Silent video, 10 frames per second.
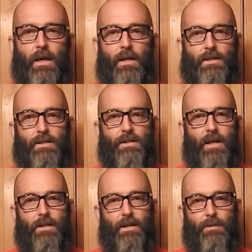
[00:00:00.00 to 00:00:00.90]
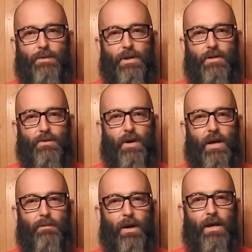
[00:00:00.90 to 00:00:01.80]
It's not that I'm trying to
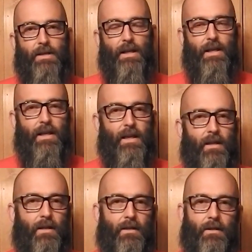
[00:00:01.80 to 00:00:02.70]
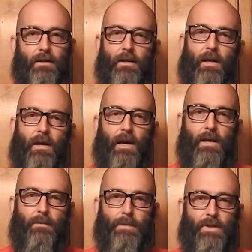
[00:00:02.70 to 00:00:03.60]
hide my identity.
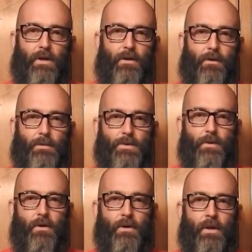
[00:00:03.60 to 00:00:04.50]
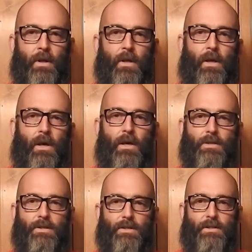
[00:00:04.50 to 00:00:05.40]
I am John Armstrong.
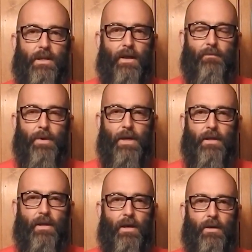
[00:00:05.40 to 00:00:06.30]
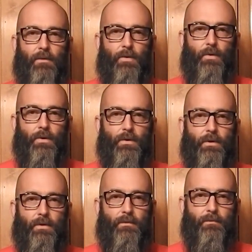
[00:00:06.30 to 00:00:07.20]
It's just that I've been
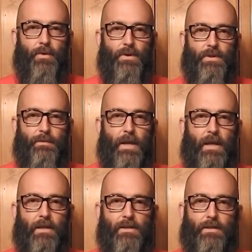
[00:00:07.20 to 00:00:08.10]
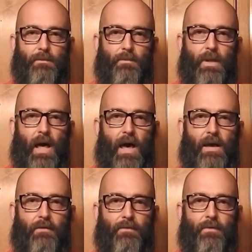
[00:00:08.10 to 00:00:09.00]
participating in some
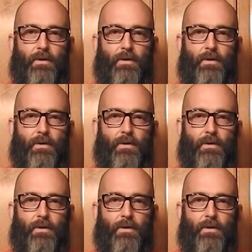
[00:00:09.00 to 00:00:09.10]
live